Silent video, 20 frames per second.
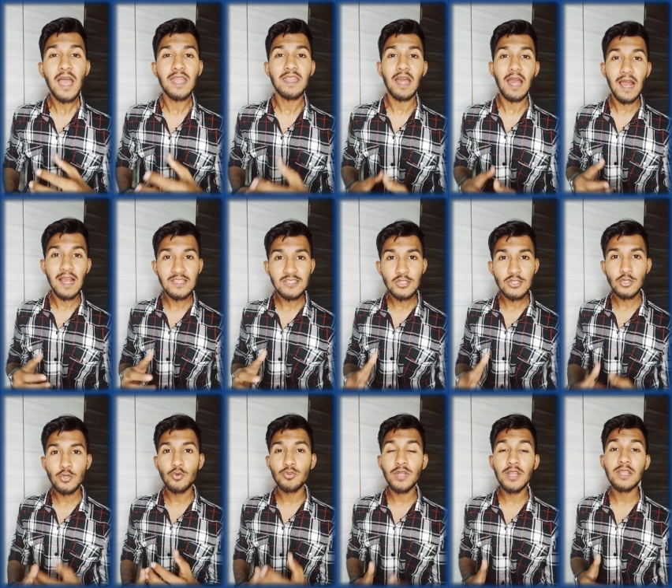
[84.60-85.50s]
And as you
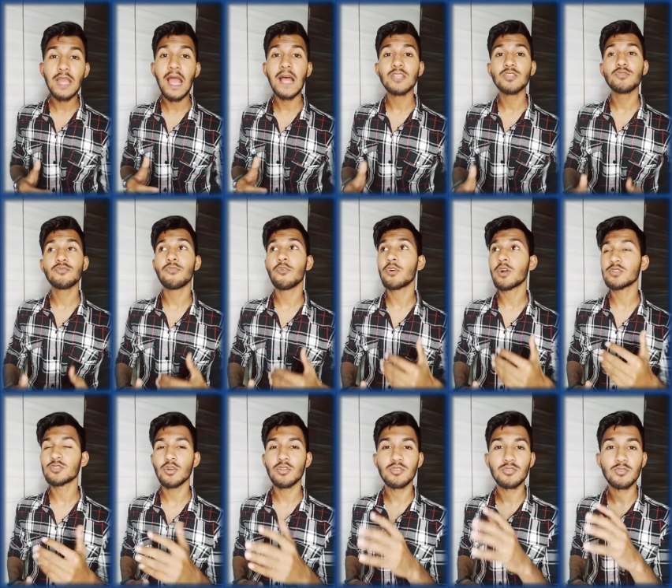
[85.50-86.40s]
do that, as you
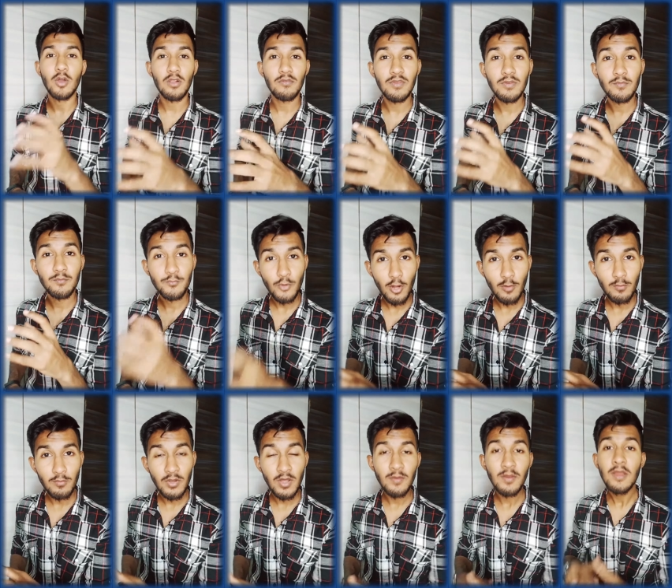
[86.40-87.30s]
focus on solving
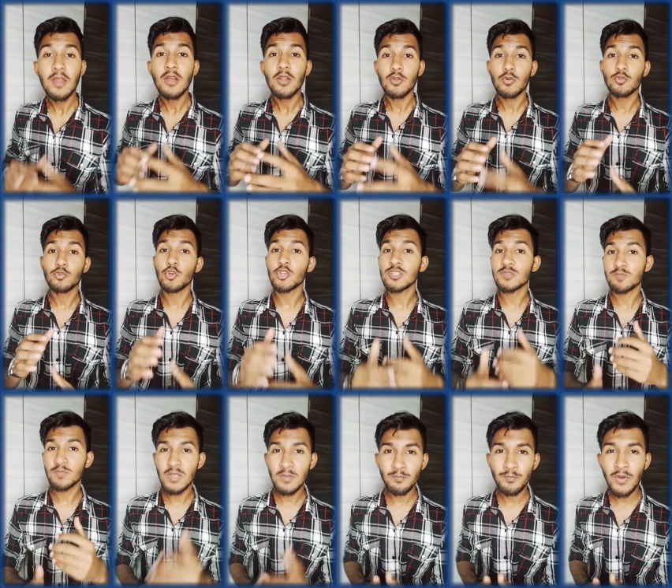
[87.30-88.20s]
problem to those
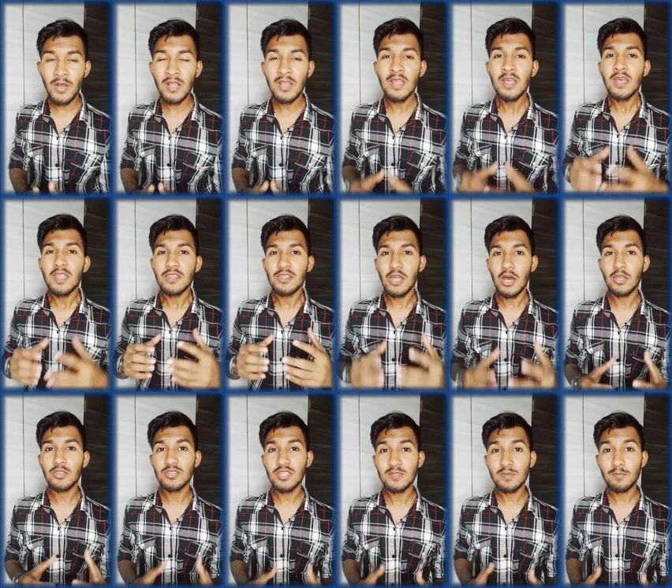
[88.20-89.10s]
people,
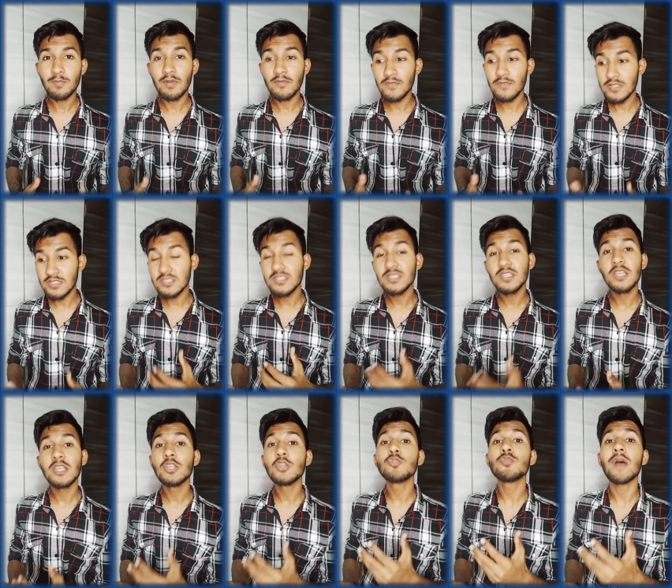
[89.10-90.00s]
now these people will
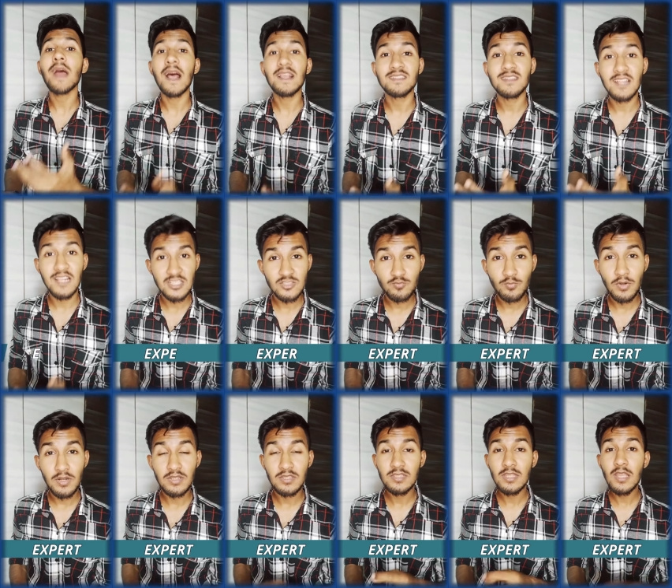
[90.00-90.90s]
see you as an
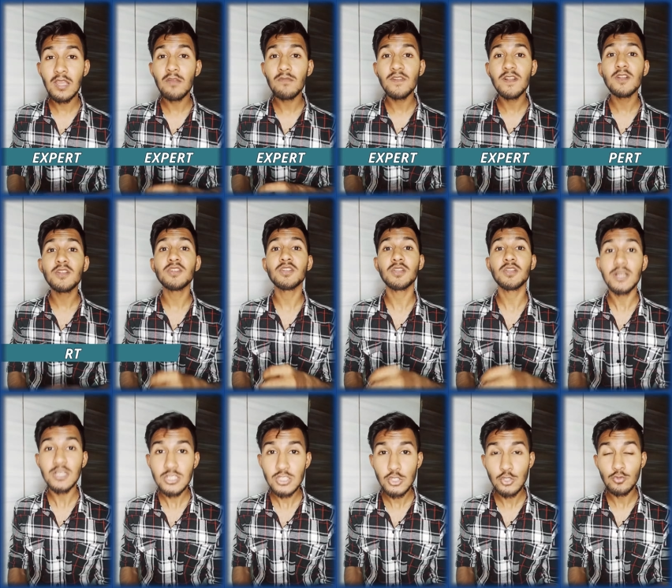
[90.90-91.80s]
expert. They will
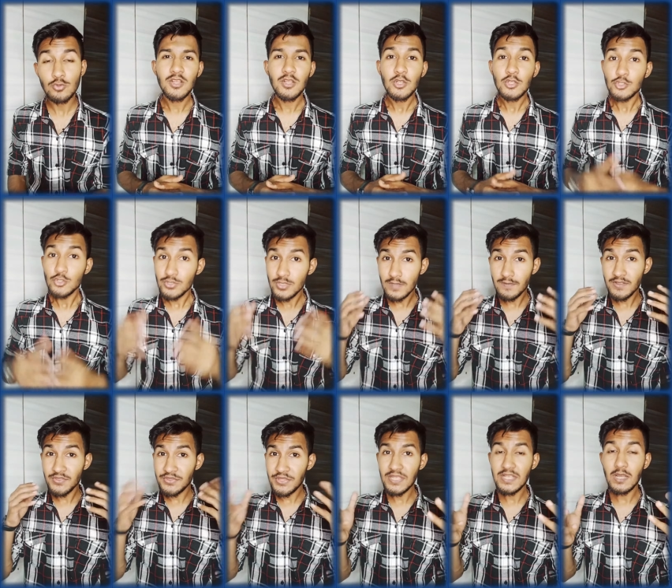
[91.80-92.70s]
trust you. So they
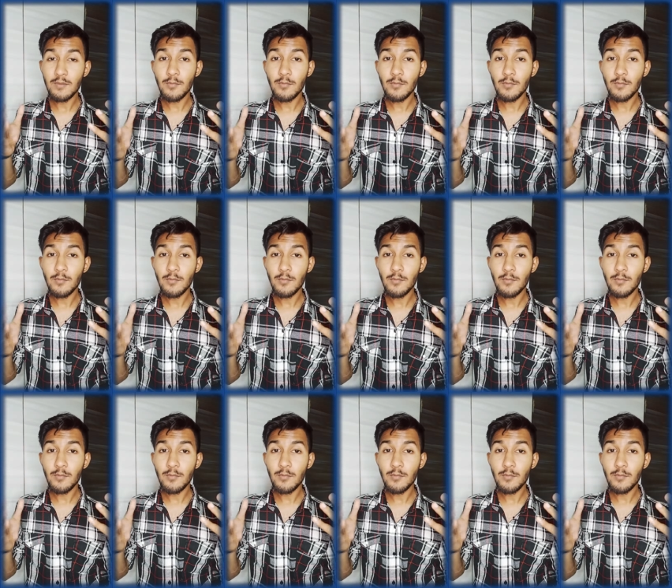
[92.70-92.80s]
will think